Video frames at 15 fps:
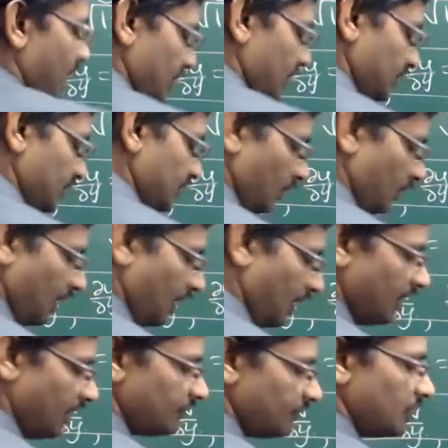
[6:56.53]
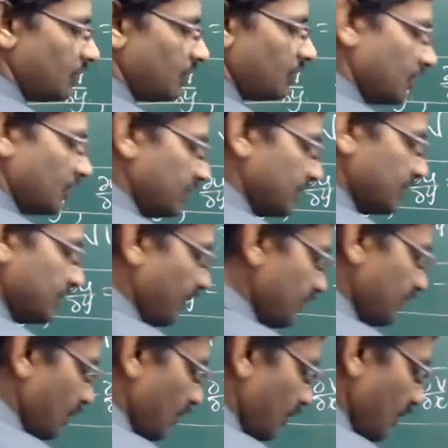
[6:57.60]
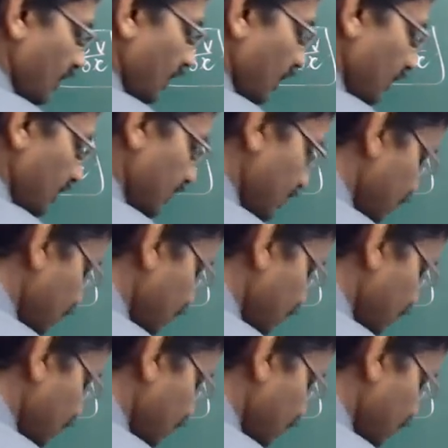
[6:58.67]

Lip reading: is 0 and v of 0 0 is anyway 0. This